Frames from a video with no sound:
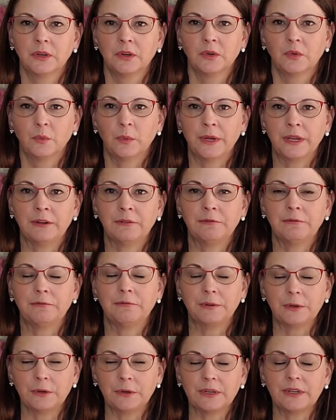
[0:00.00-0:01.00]
when
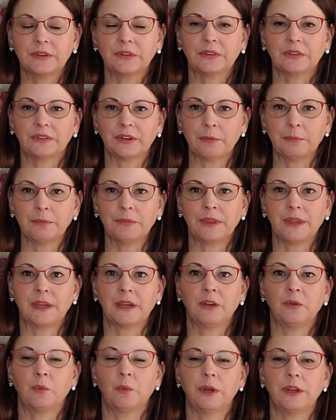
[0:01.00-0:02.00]
food is
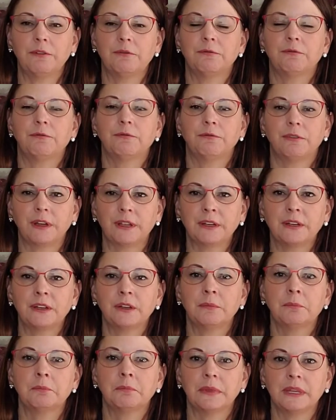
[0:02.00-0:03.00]
something we
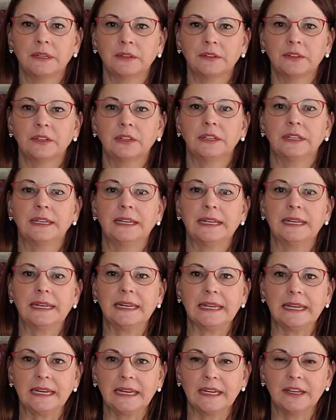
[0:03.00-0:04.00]
fundamentally
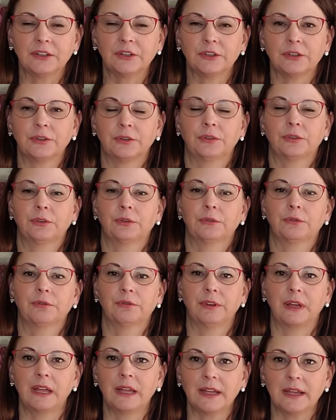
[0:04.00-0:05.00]
need to
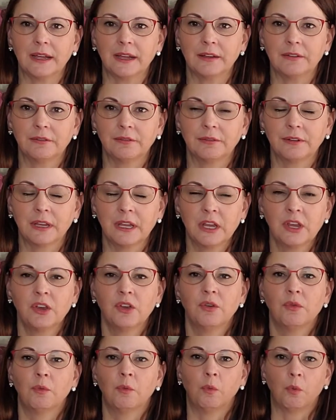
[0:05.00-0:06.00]
survive.
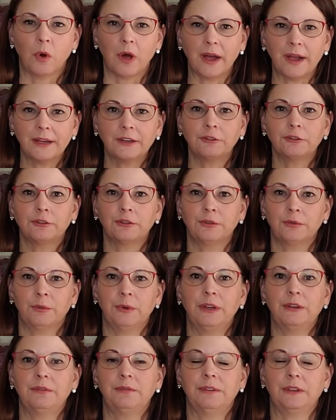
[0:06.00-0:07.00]
Why should
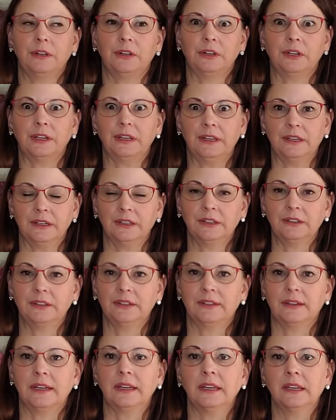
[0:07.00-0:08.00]
we feel
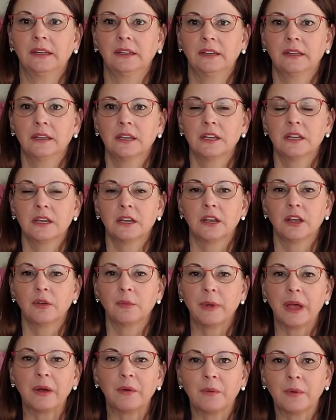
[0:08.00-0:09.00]
guilty
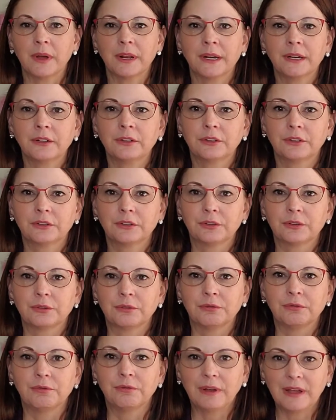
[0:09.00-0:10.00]
about wanting to
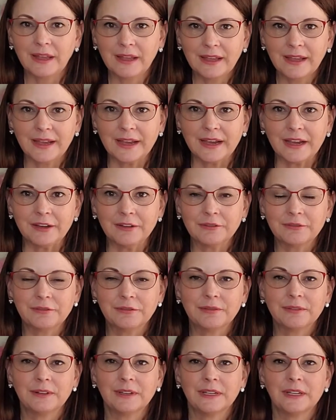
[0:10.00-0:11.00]
survive?
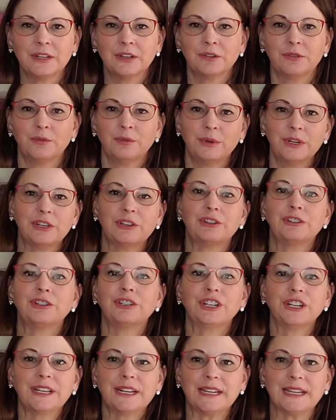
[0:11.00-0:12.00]
We
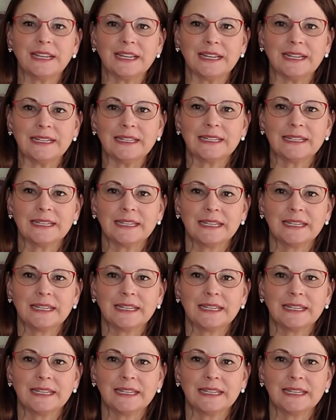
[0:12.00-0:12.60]
shouldn't.